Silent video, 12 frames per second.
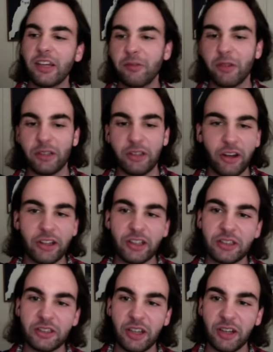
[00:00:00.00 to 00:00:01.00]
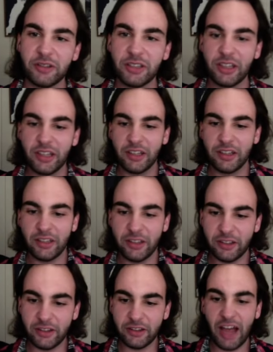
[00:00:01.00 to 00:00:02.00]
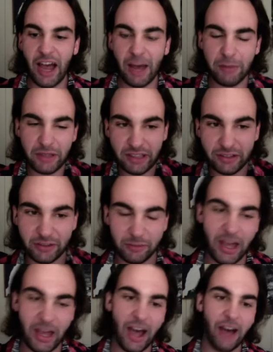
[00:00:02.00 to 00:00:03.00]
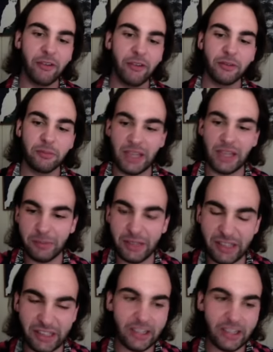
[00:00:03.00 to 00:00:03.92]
We're calling ourselves Tommyism now, baby.